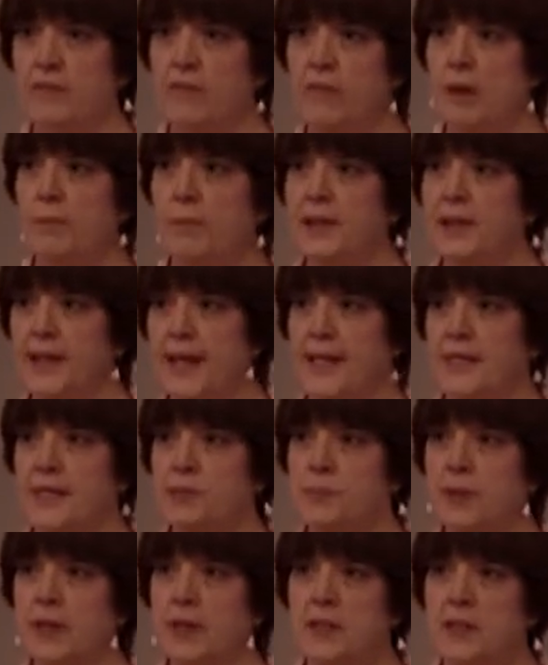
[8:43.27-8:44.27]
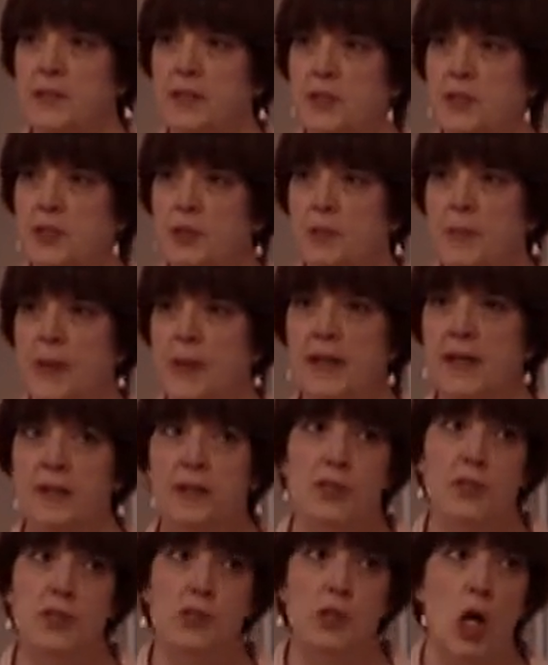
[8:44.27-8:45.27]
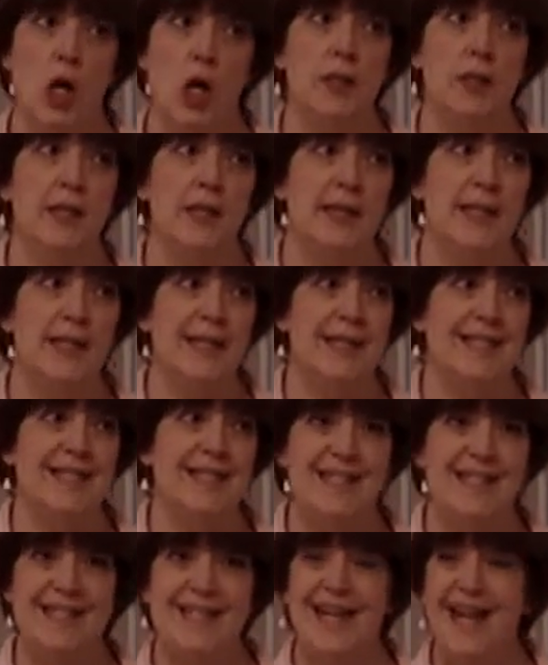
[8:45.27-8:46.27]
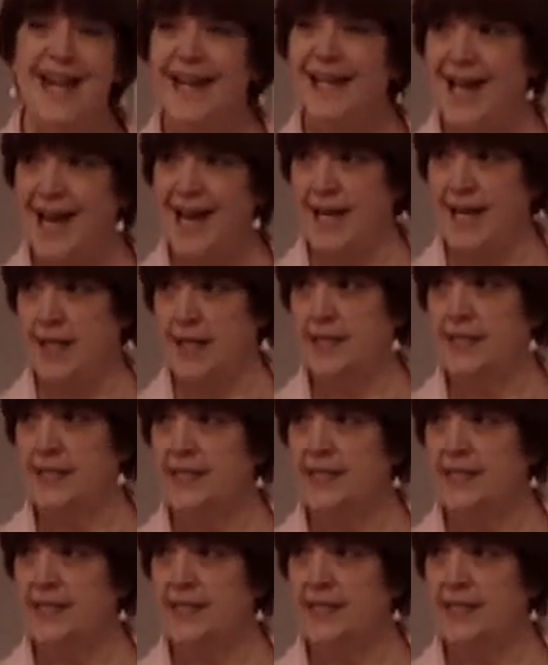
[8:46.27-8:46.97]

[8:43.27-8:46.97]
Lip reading: It replicates because there's been an assault to the DNA.